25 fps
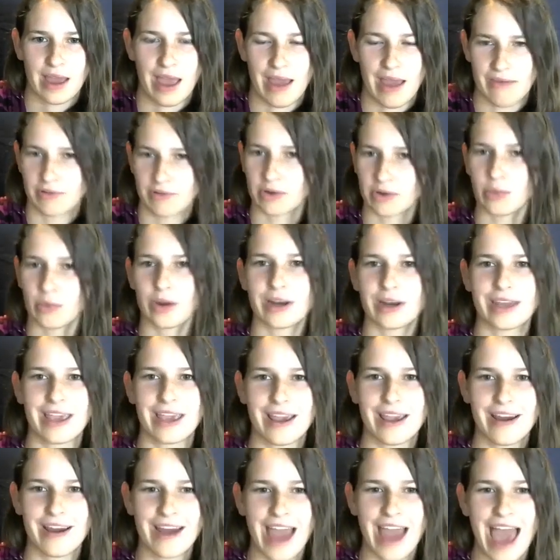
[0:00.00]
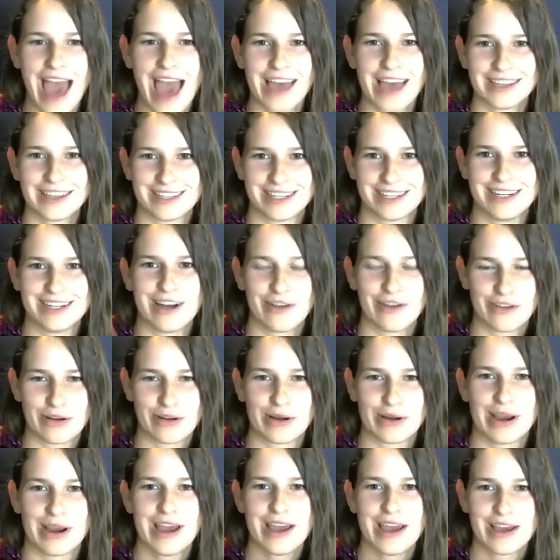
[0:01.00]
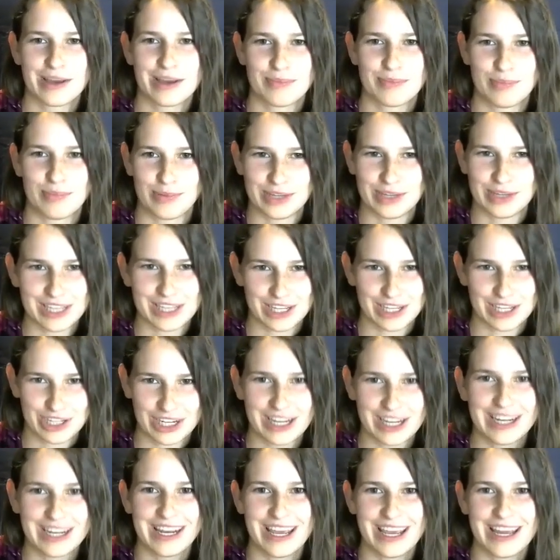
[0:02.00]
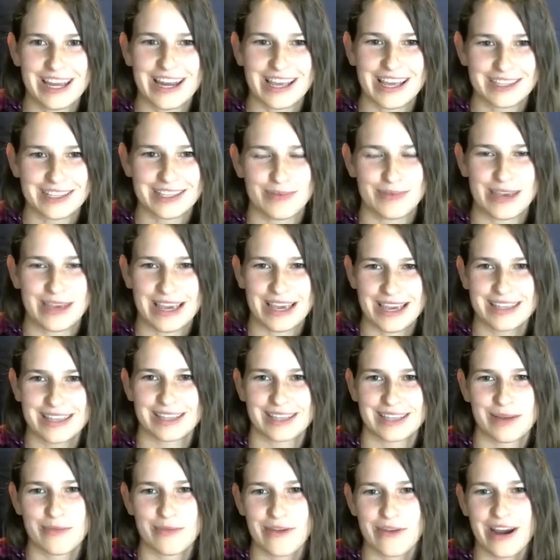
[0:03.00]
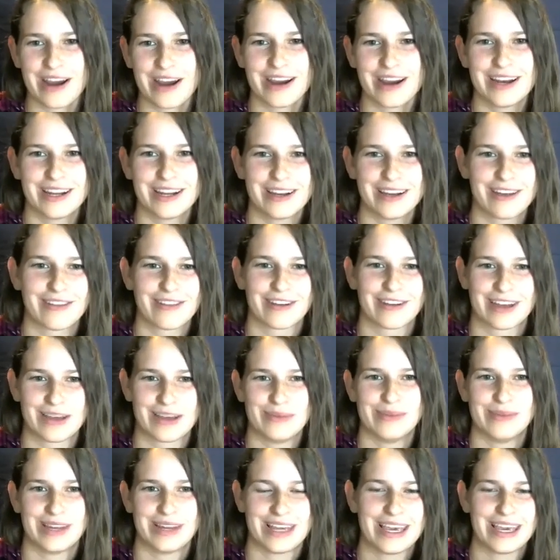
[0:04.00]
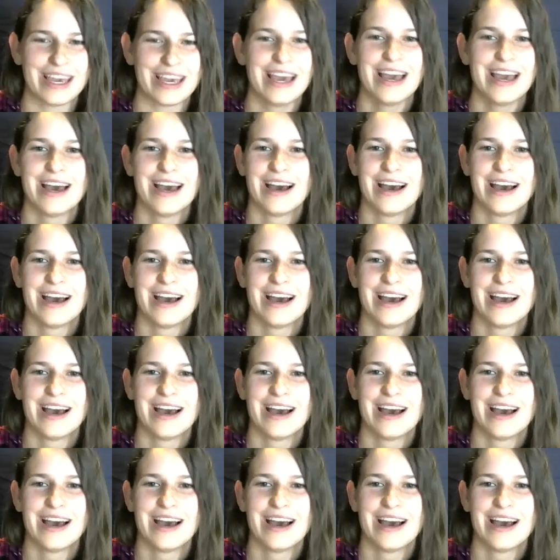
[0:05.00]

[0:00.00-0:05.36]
everyone here has another position in SPE somewhere in another committee